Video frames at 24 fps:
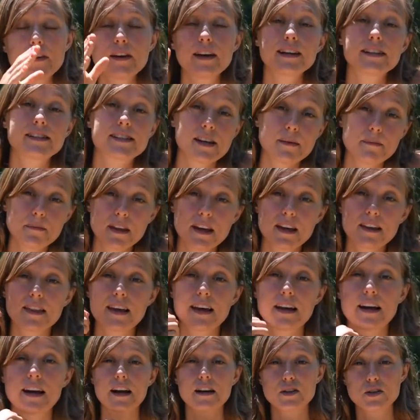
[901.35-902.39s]
It's something
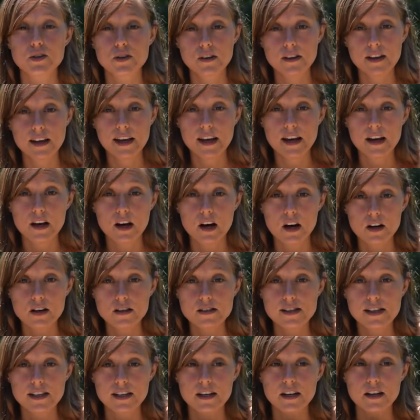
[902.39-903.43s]
naturally
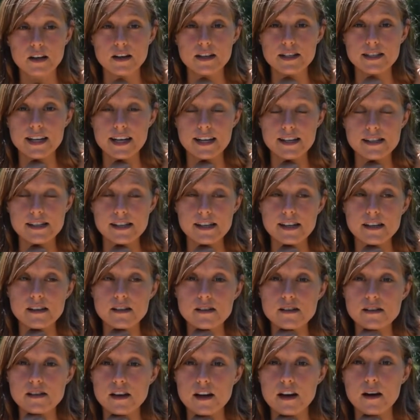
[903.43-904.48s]
occurs in your
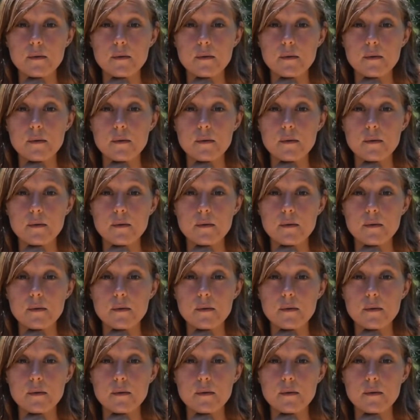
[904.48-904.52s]
intestines.